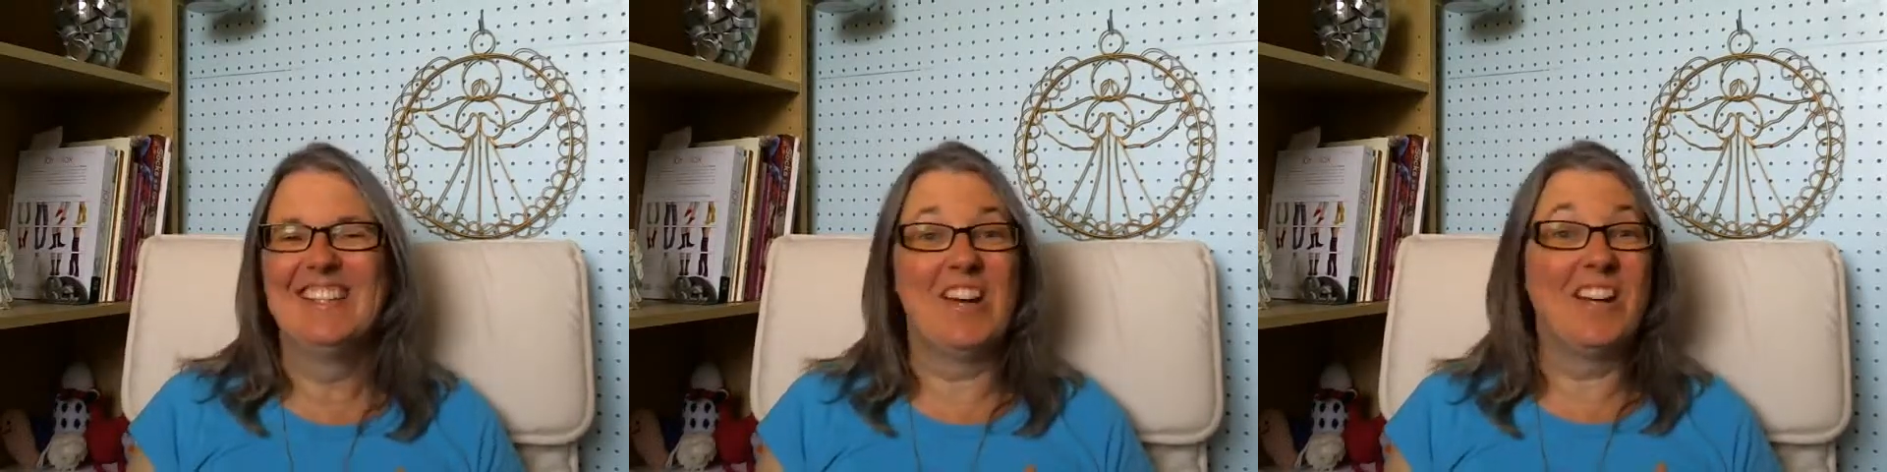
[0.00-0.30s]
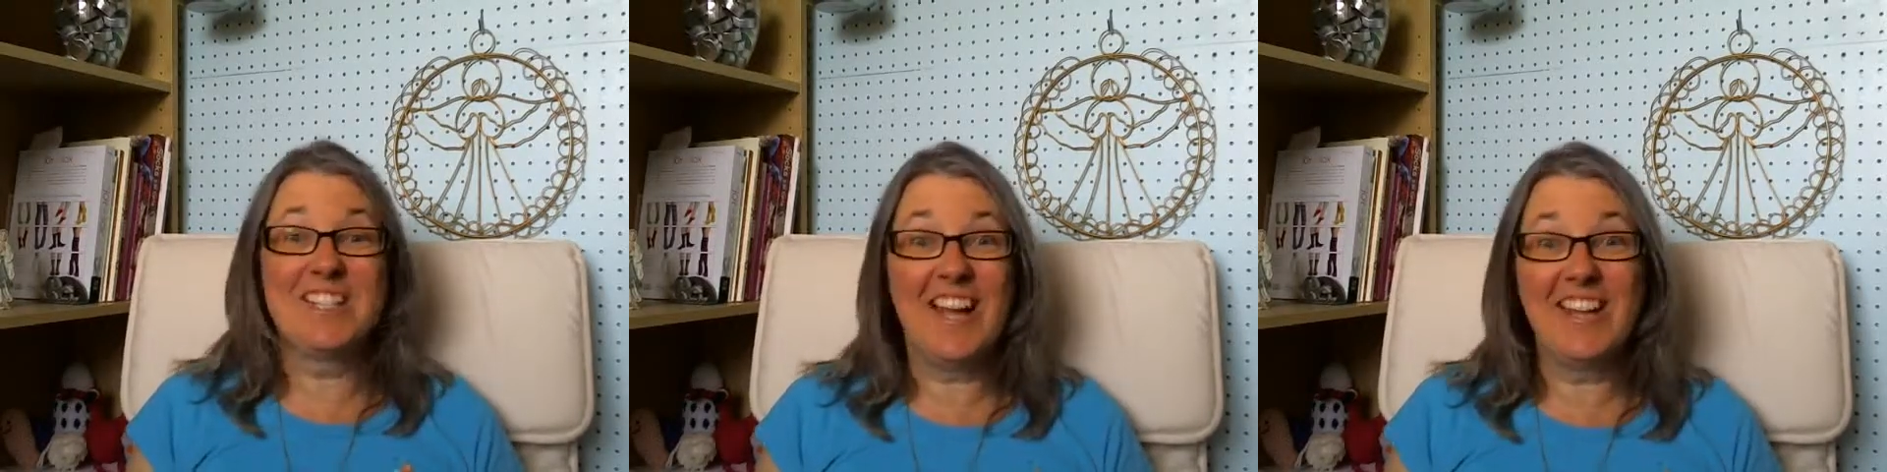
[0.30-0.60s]

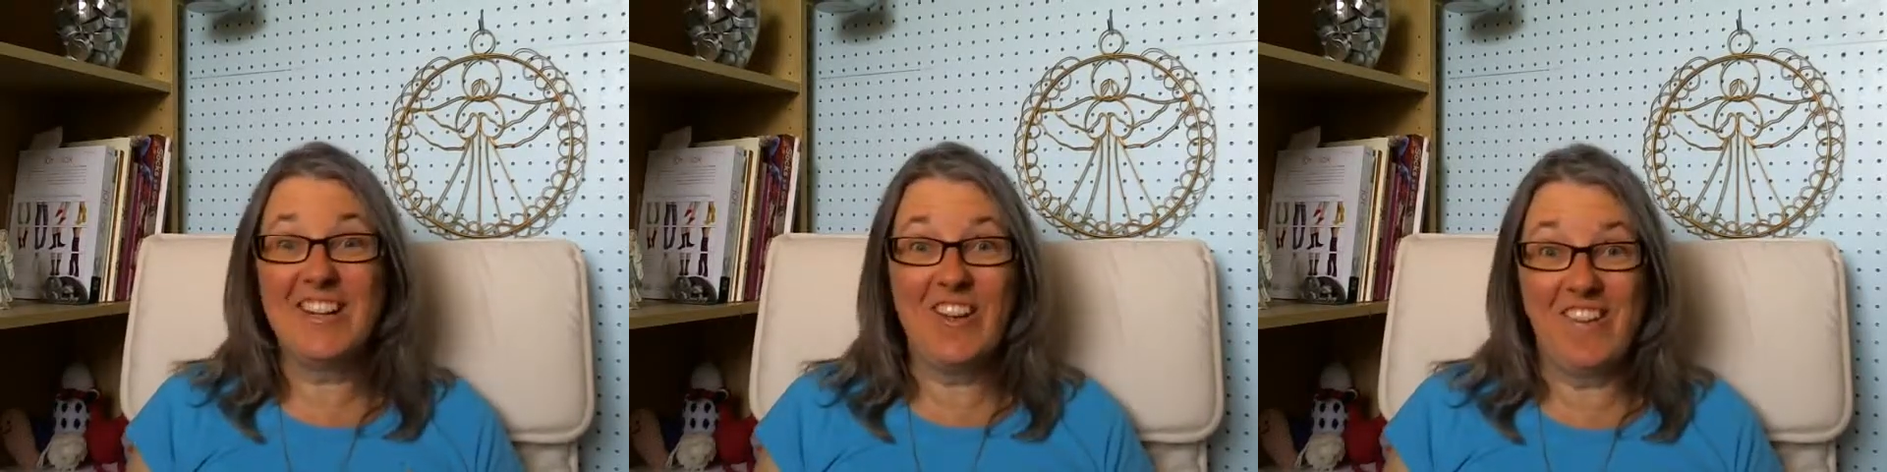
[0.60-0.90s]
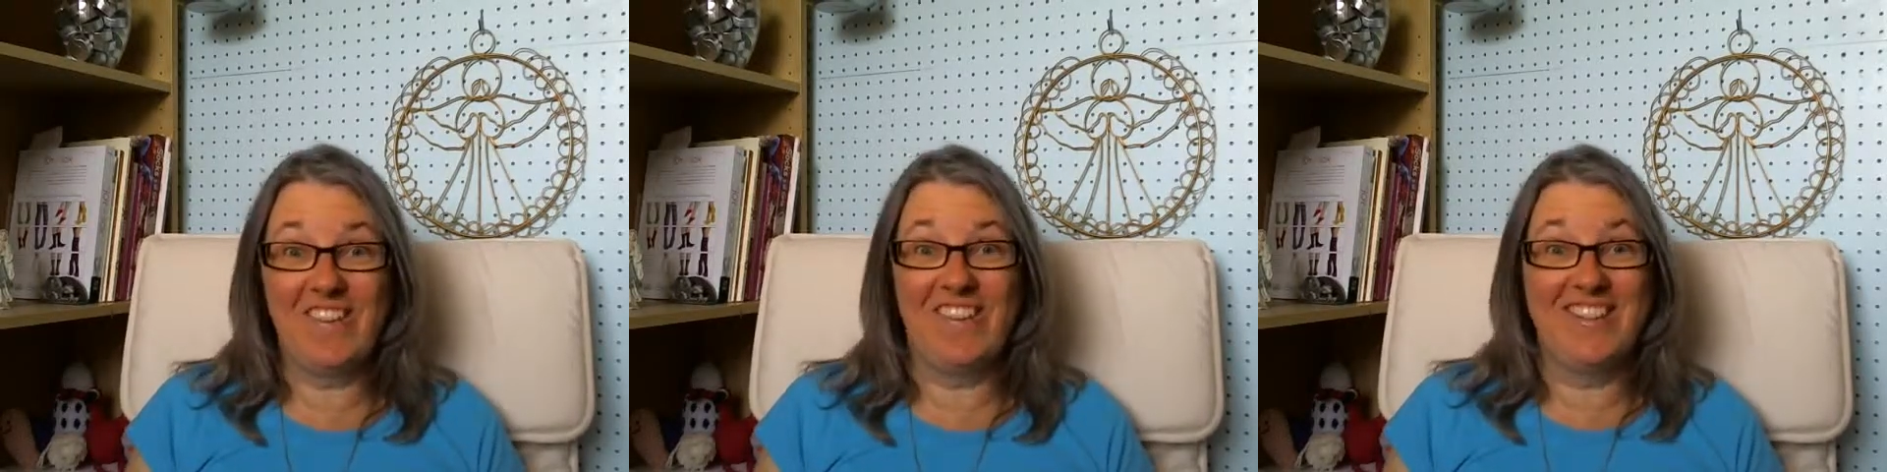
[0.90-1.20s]
Not dying
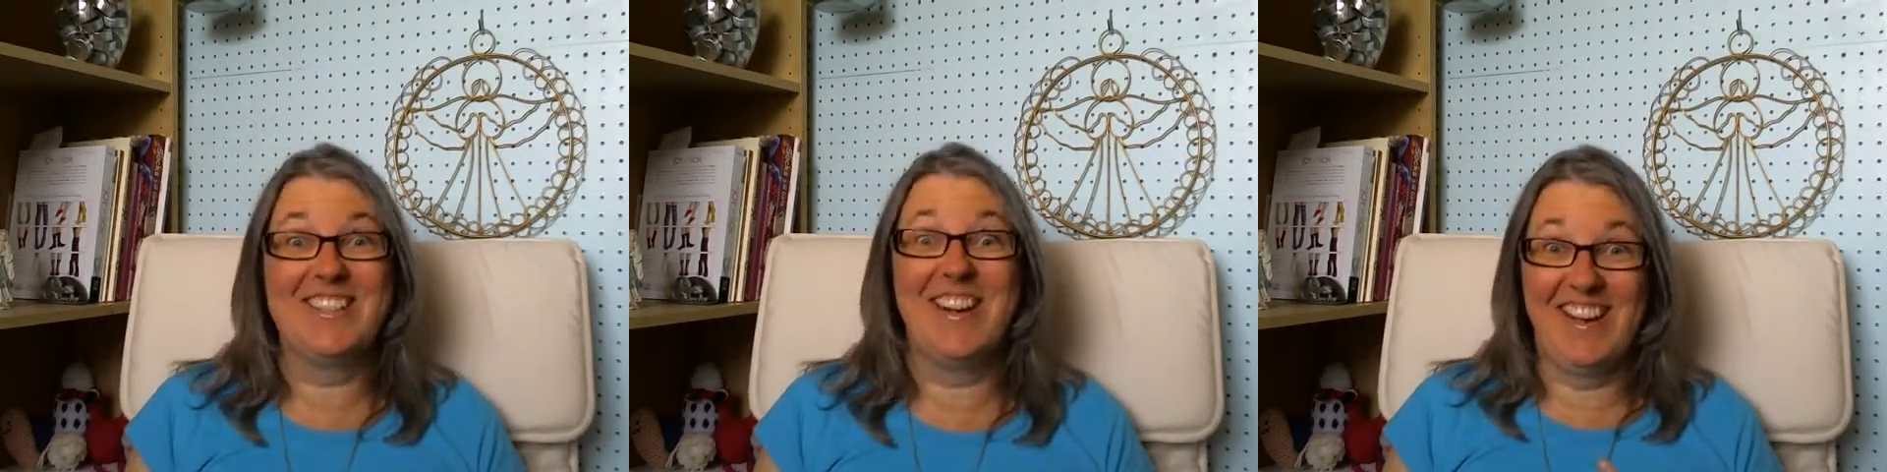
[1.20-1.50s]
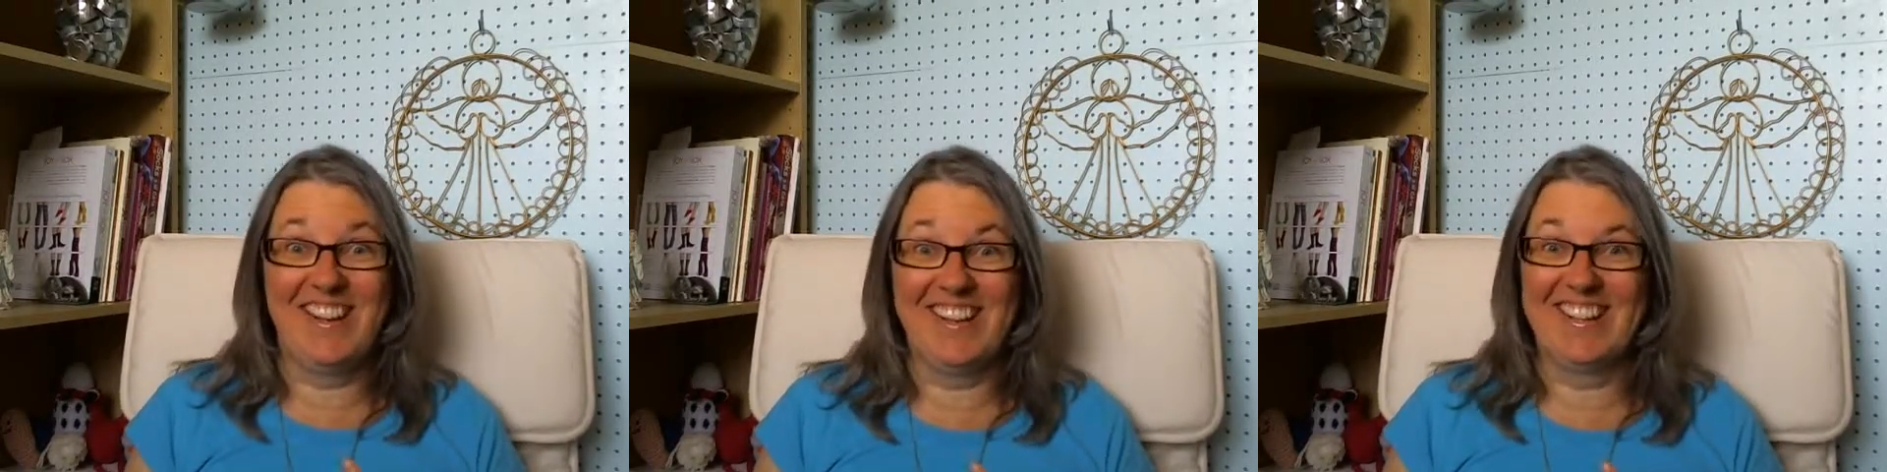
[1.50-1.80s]
yarn,
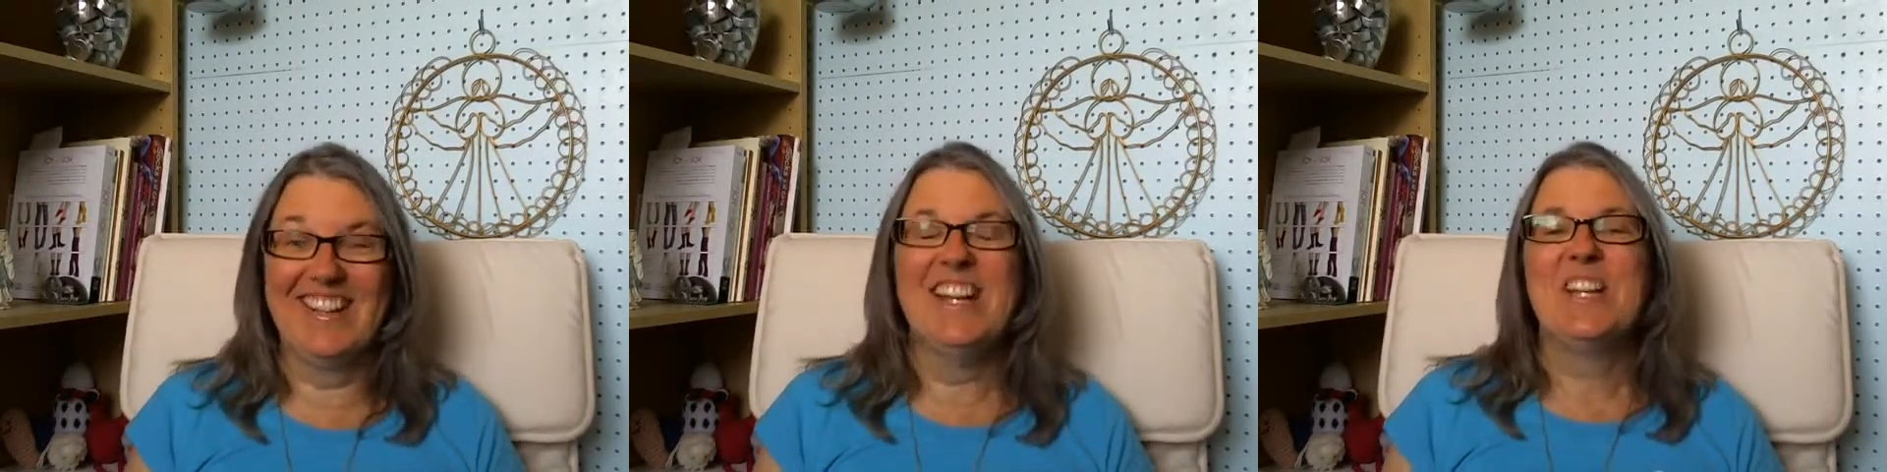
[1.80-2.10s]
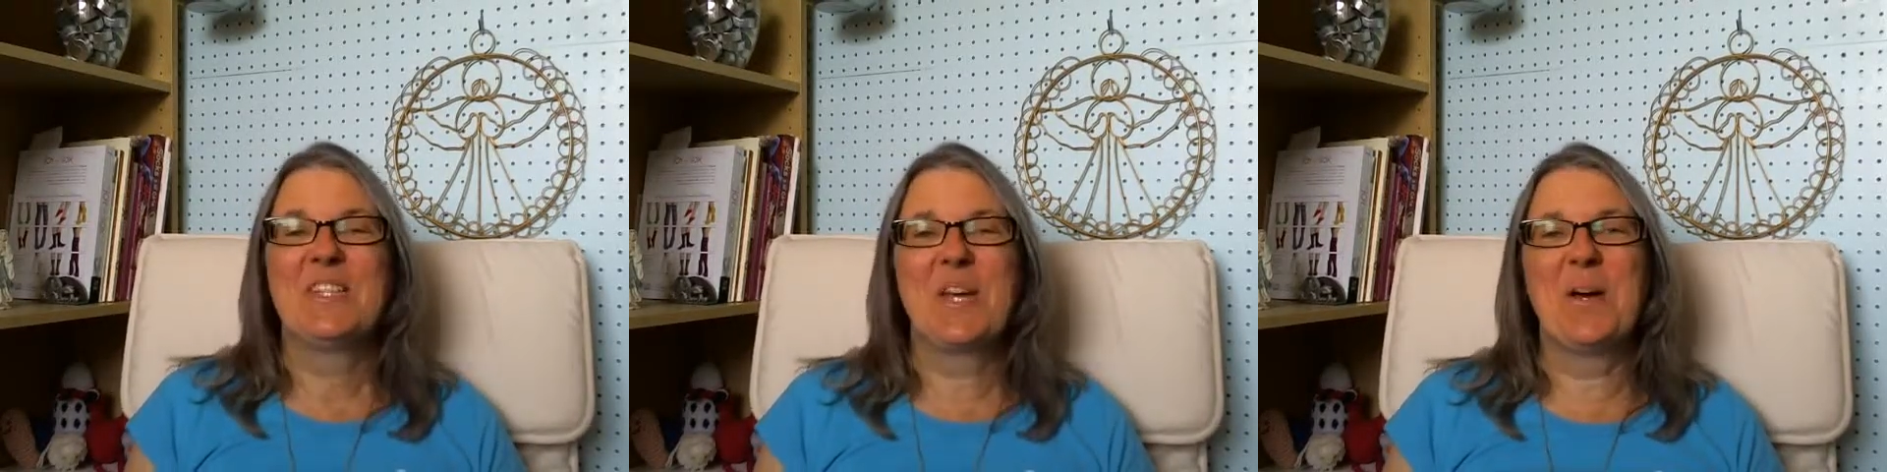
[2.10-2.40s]
dying.
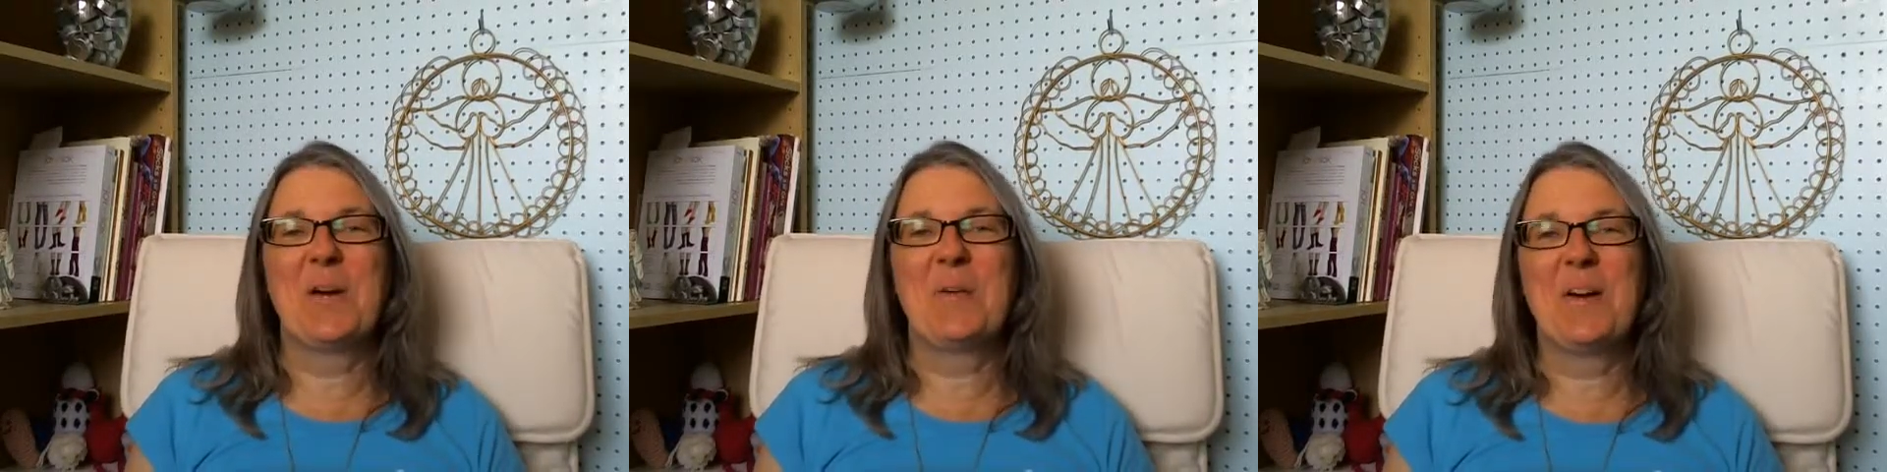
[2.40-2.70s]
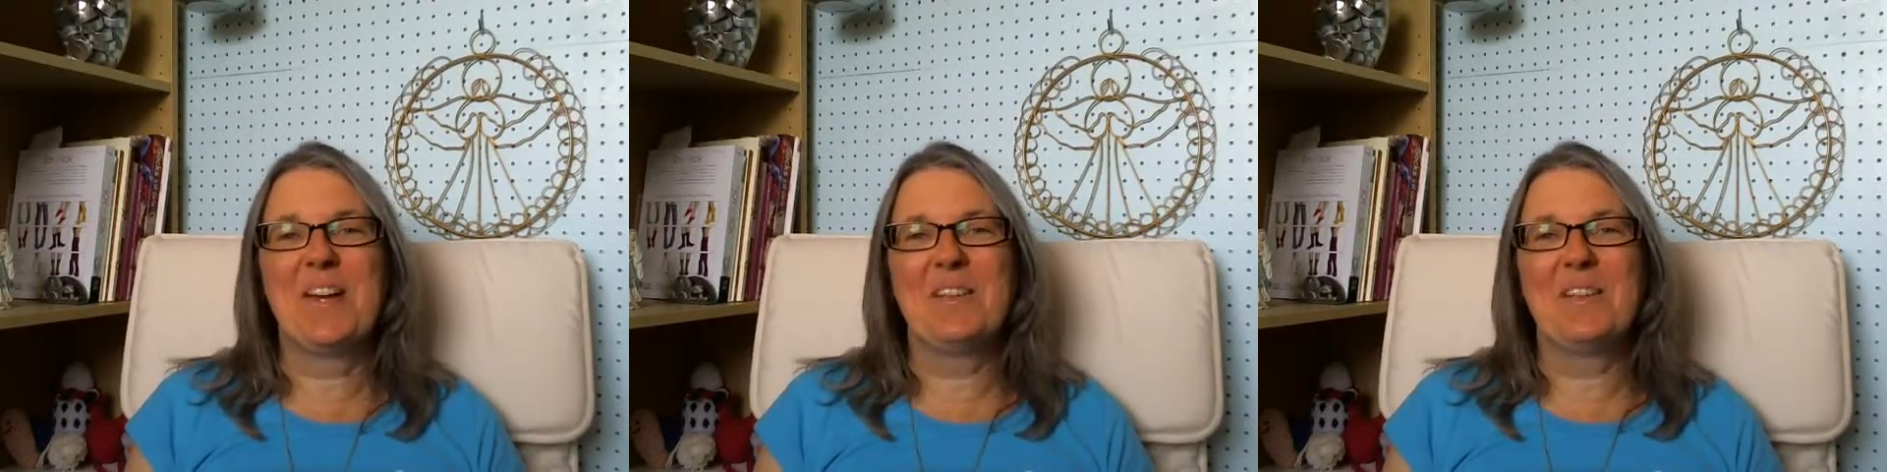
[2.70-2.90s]
So,